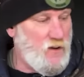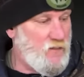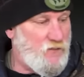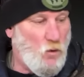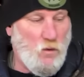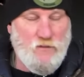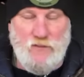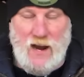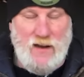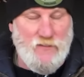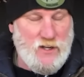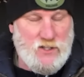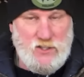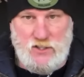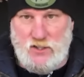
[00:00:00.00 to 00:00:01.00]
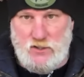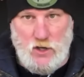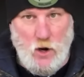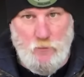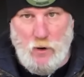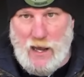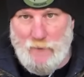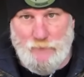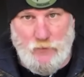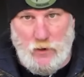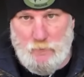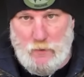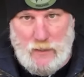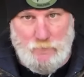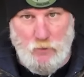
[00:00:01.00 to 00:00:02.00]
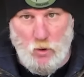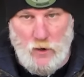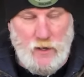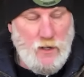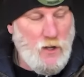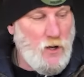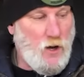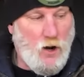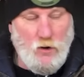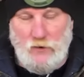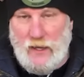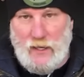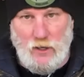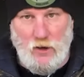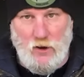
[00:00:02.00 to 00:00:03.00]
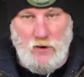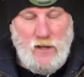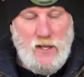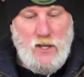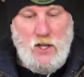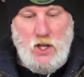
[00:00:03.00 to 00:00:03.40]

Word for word: Four or five inches is no problem for a Big Boy all day long.